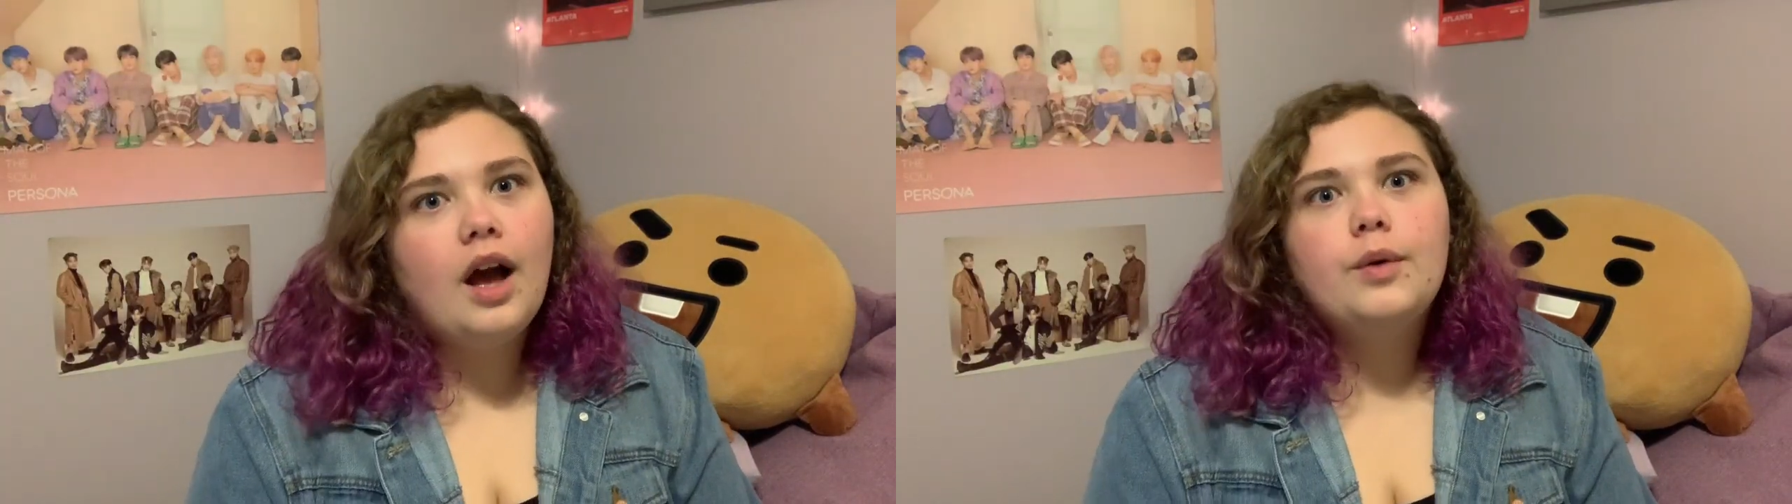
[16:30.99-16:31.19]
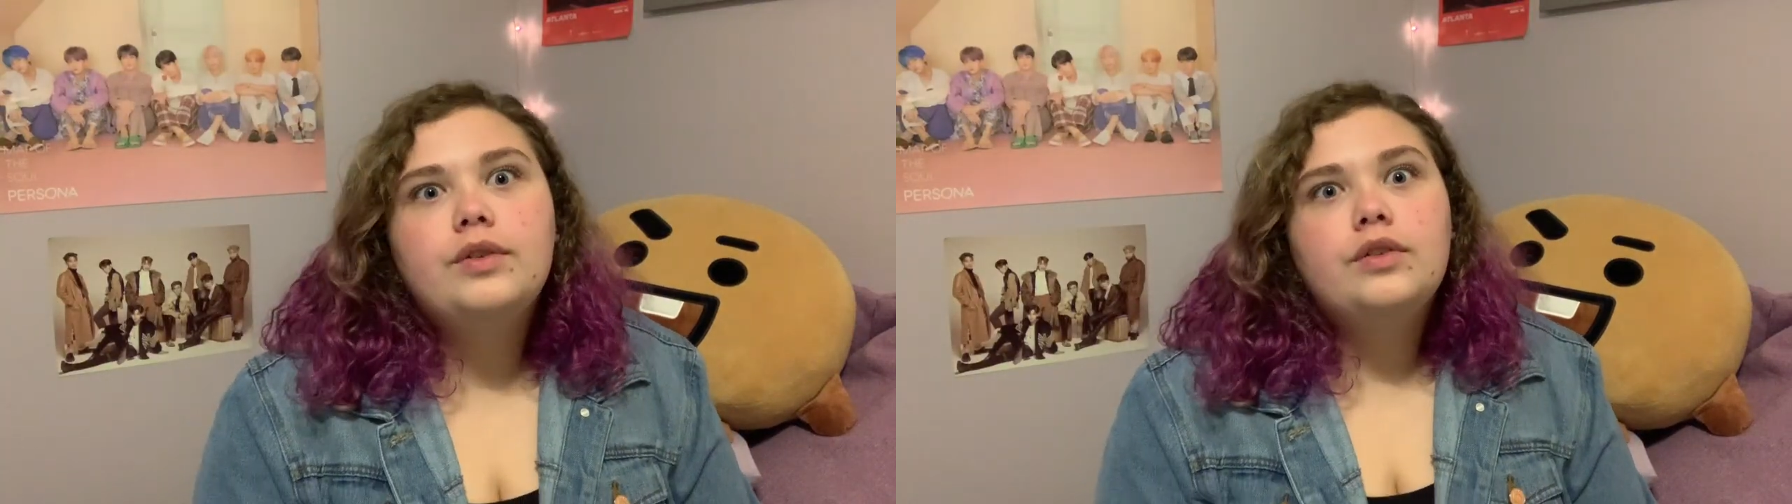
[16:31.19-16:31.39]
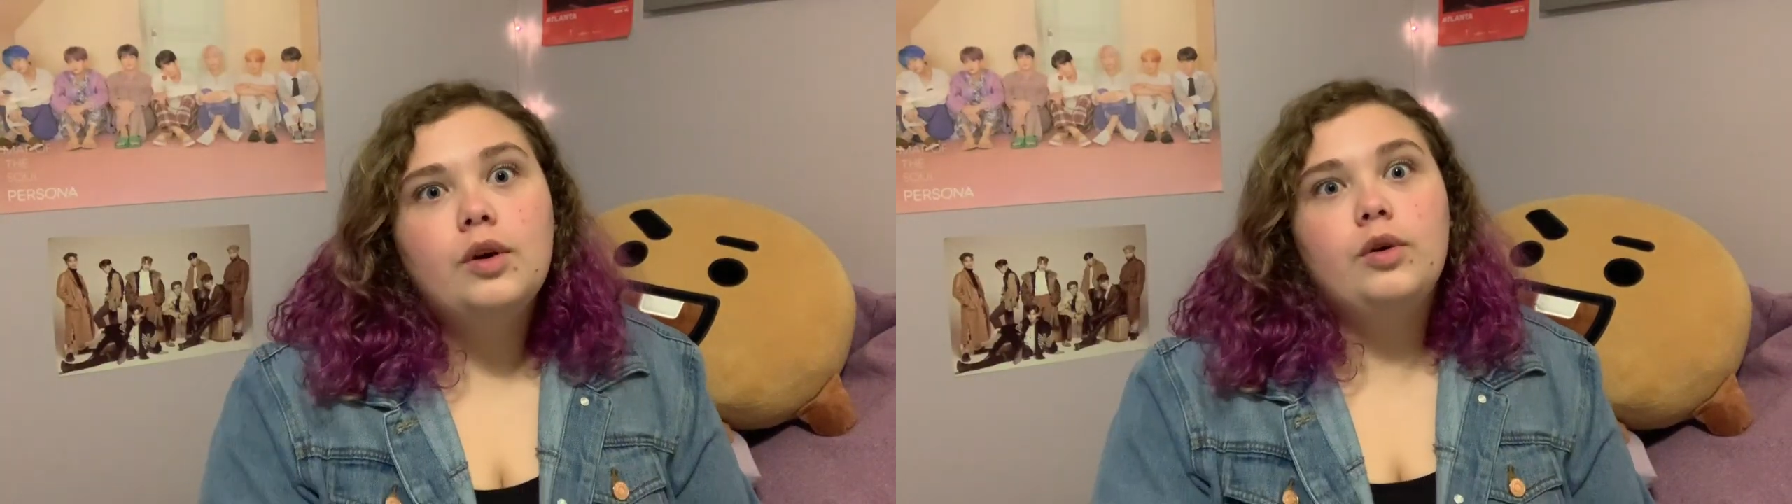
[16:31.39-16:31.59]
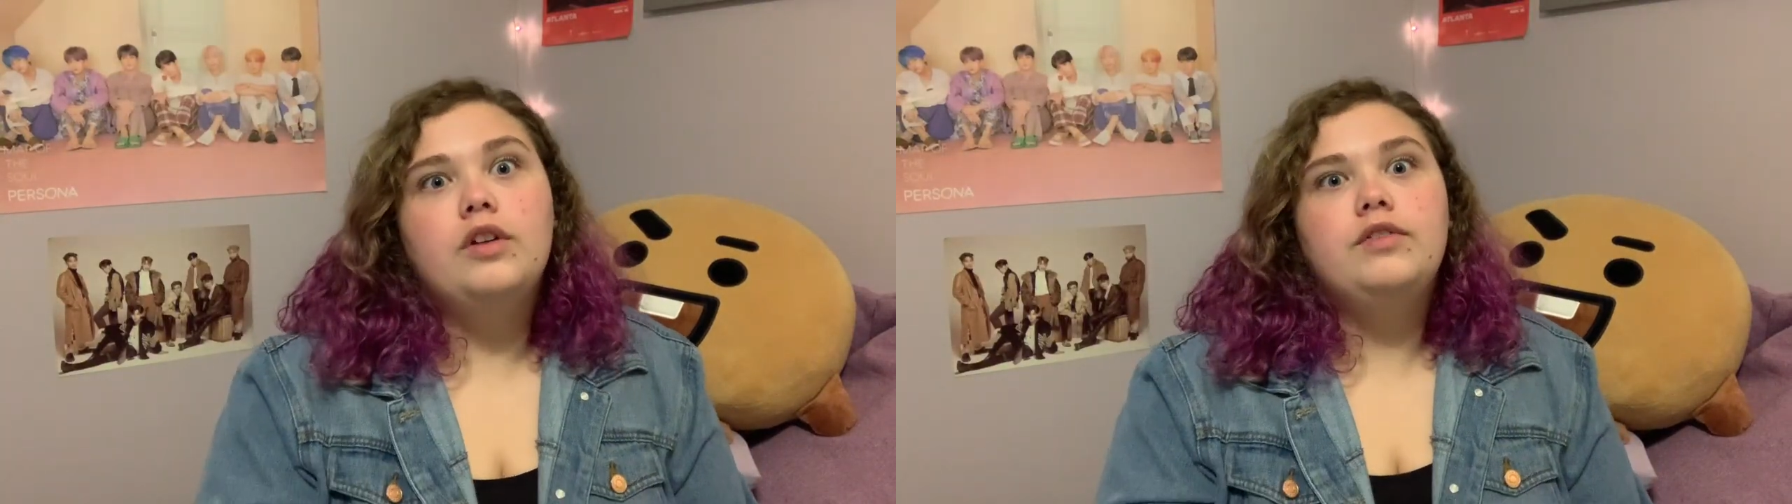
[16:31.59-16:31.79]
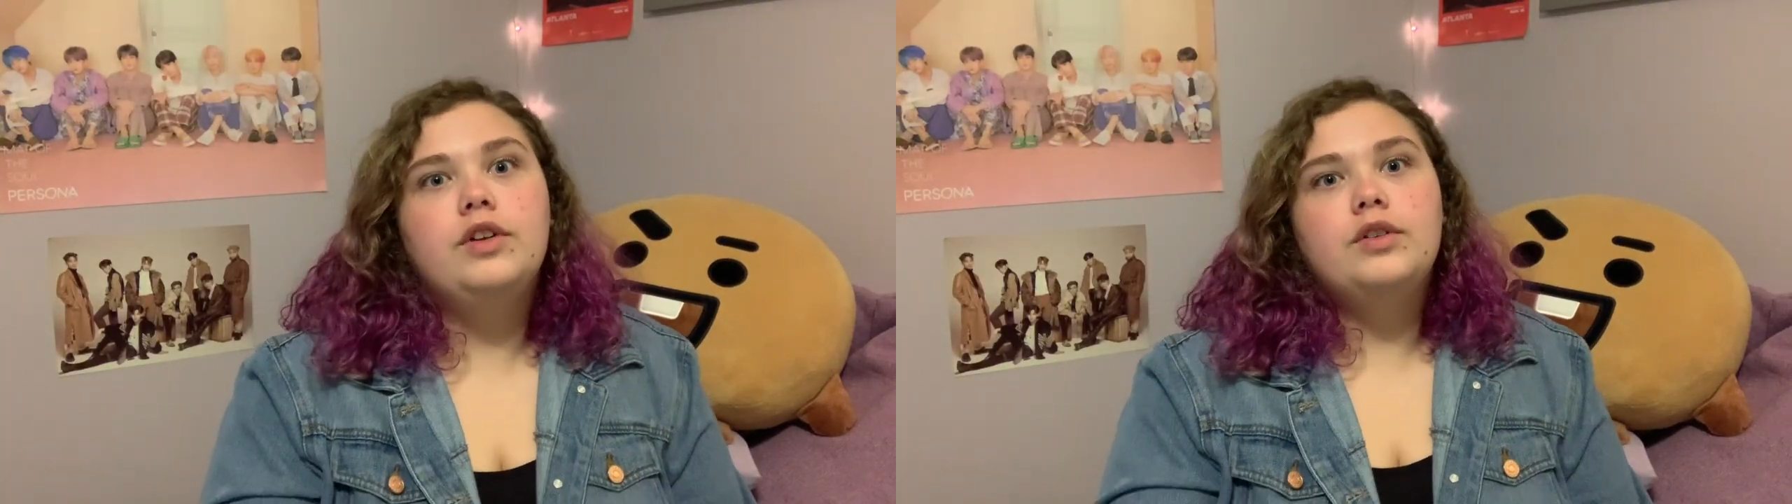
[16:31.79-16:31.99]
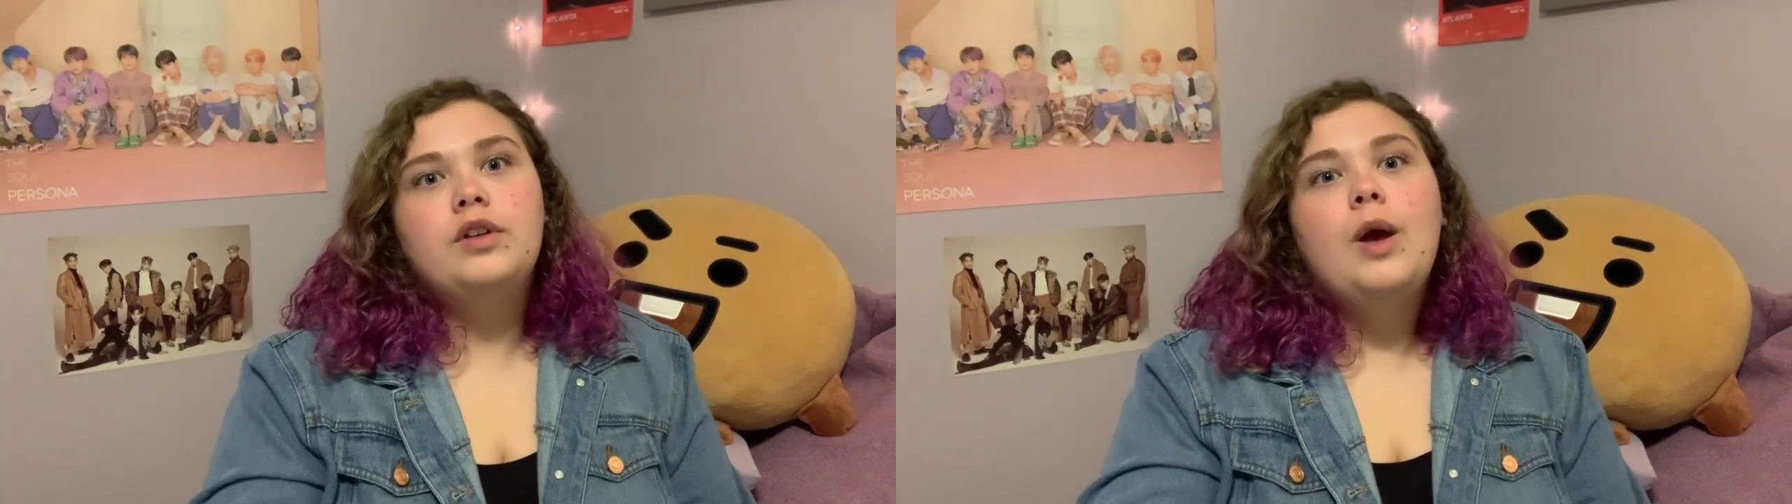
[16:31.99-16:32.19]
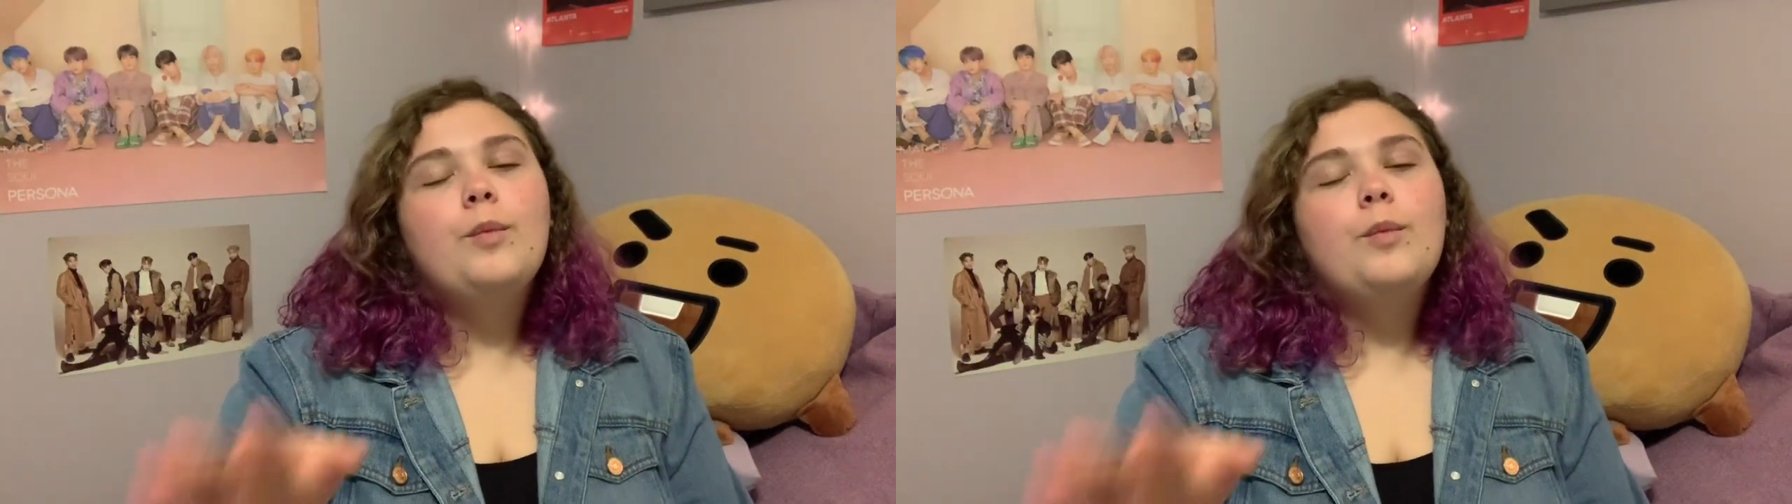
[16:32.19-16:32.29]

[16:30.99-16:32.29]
I was so confused.